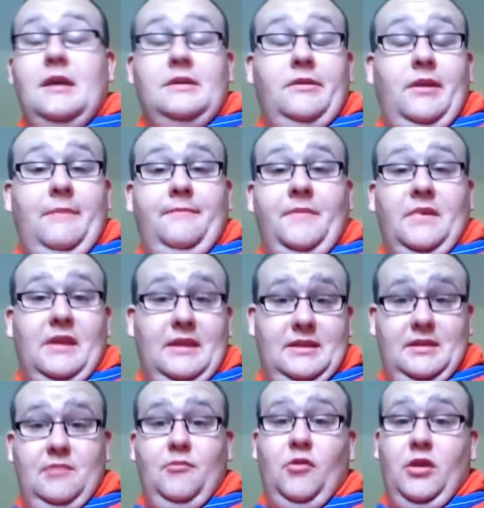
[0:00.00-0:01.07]
So yeah,
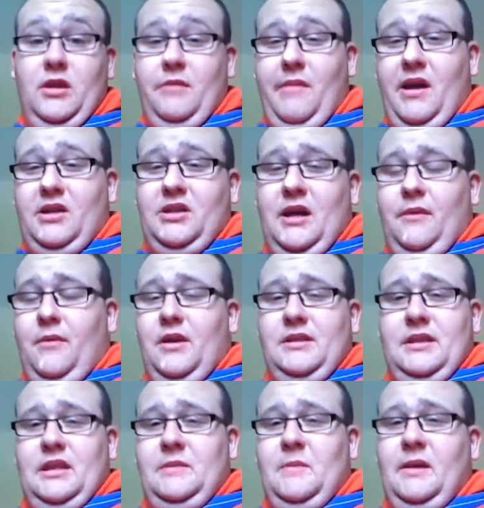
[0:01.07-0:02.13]
this won the match that I
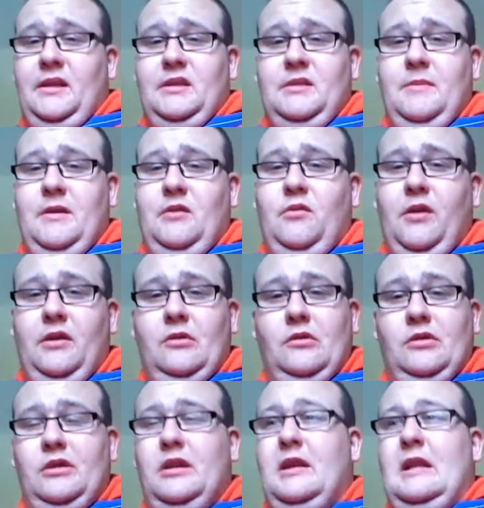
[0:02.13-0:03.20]
wasn't expecting to be quite
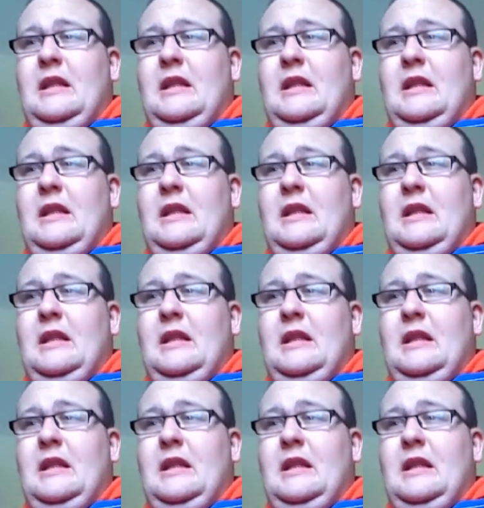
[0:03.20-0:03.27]
good.